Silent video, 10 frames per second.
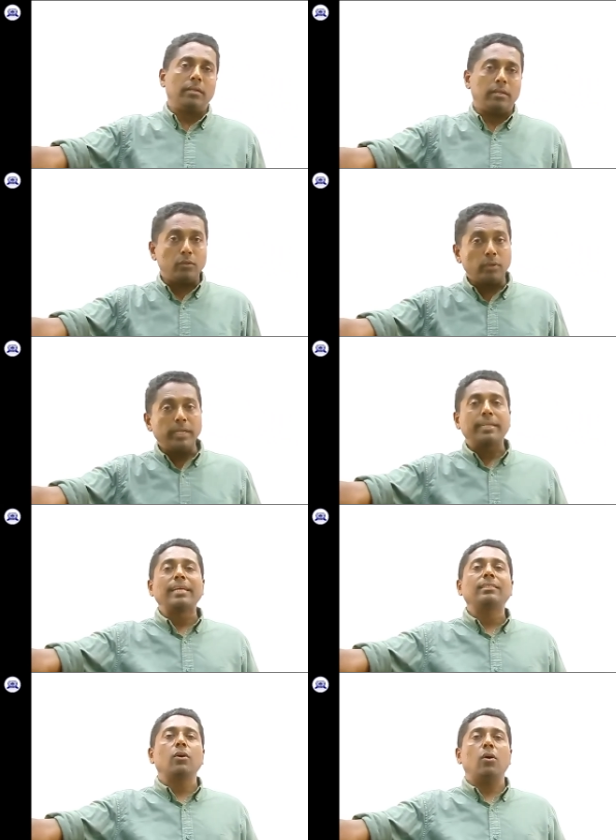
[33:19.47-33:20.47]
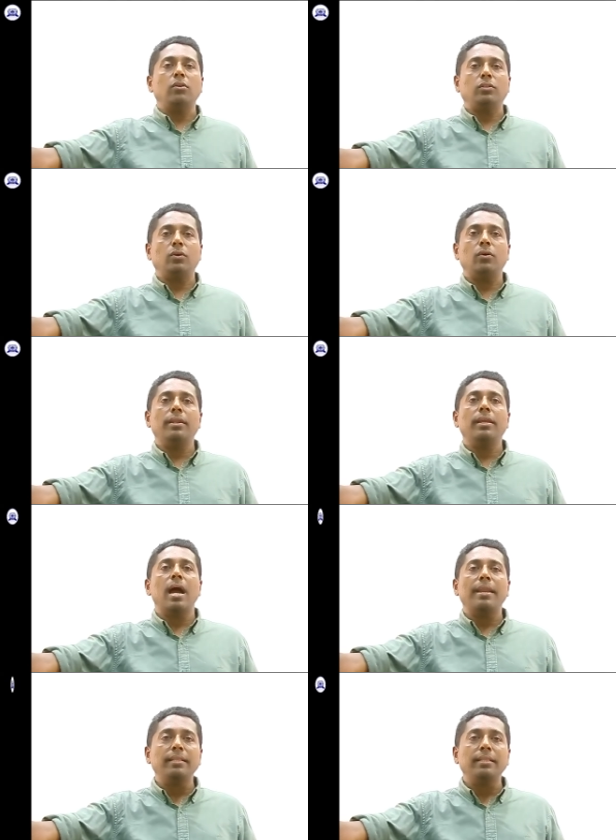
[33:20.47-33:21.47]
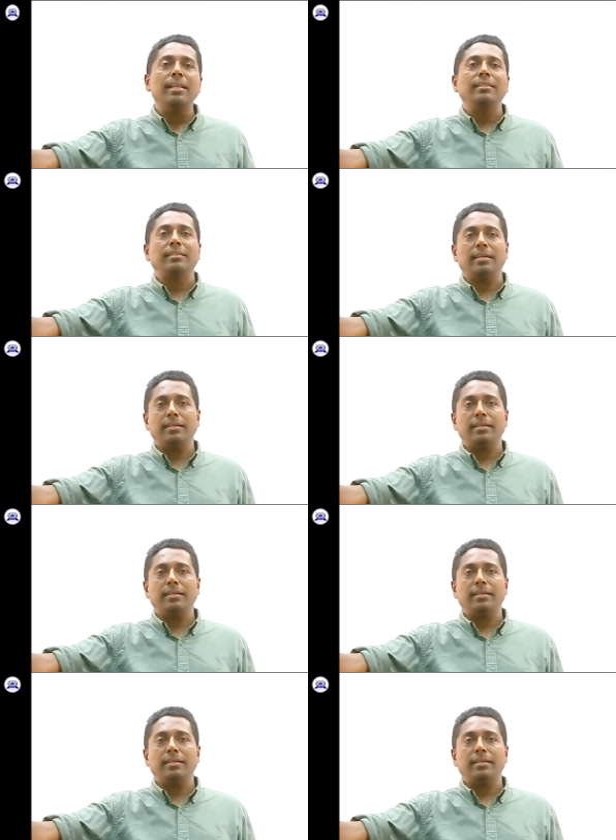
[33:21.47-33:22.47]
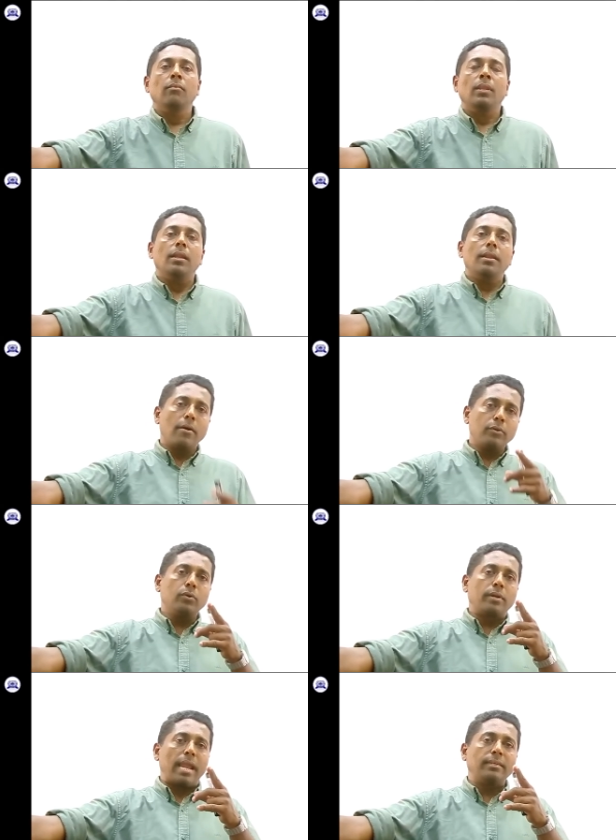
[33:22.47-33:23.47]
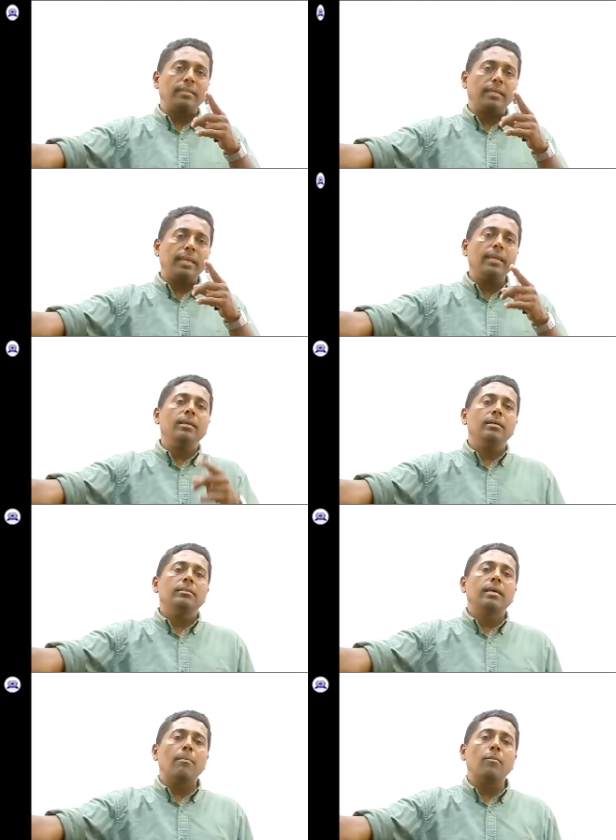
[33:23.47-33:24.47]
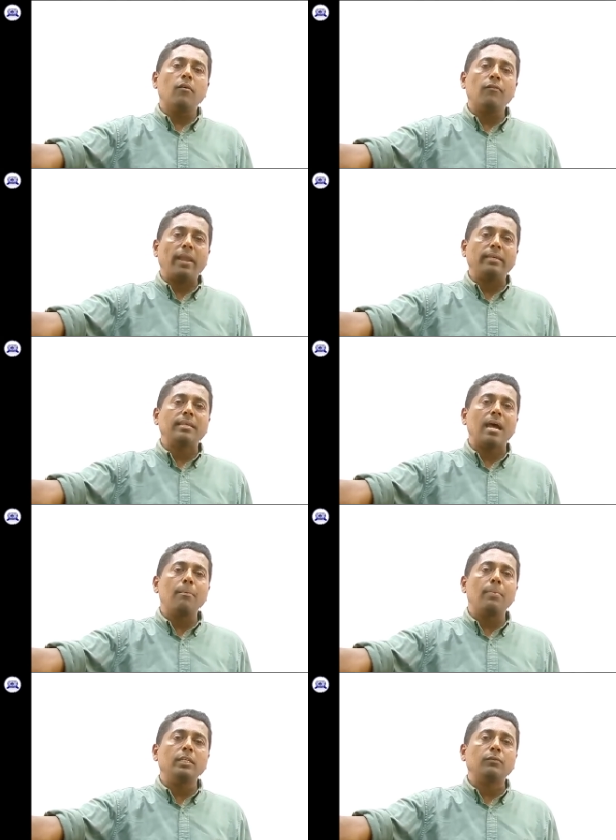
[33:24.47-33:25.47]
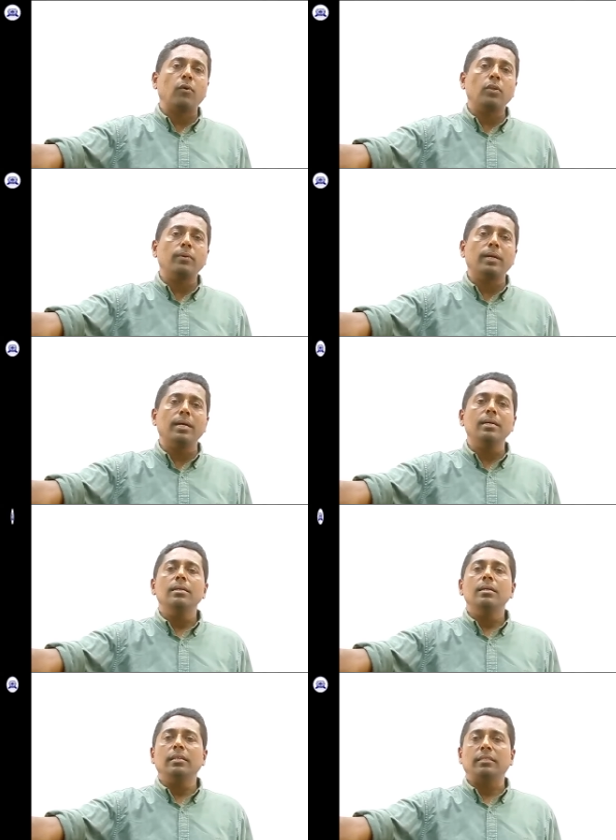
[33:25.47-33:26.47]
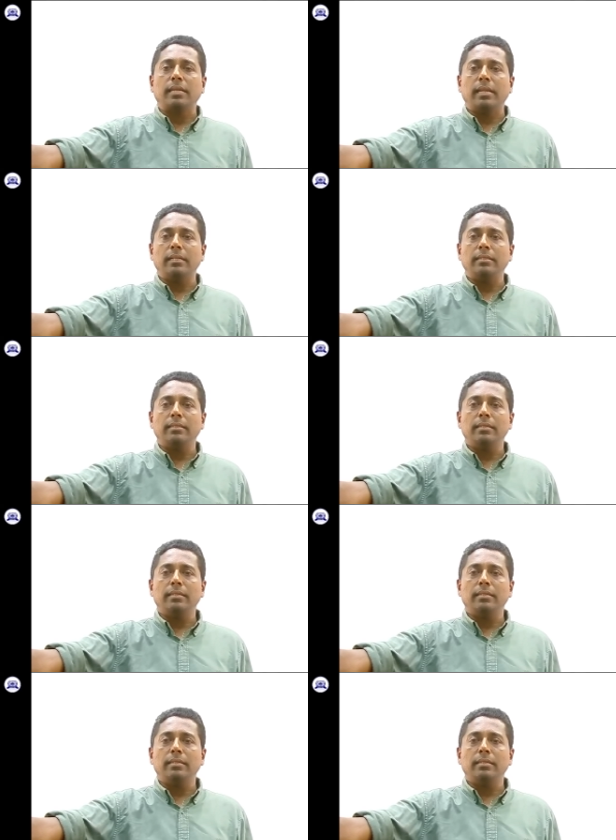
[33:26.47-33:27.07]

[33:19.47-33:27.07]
unit test also regarding the lesson. Now you can see some of examples for your skills.